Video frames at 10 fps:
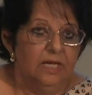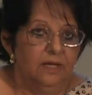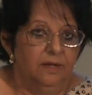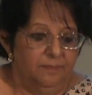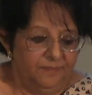
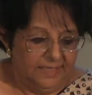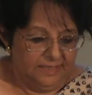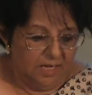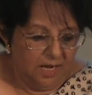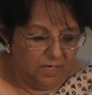um,
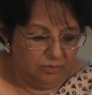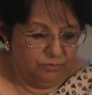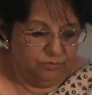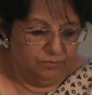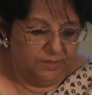and how
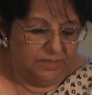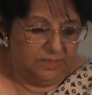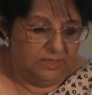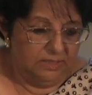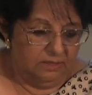do
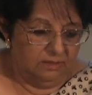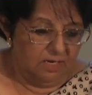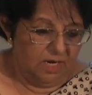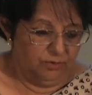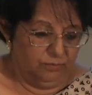we
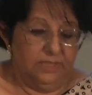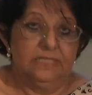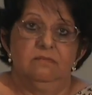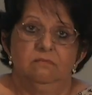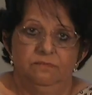uh, how do
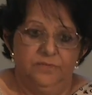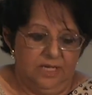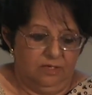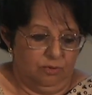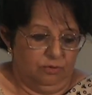we
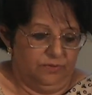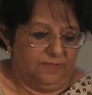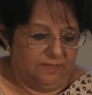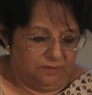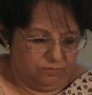take all
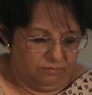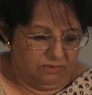these the,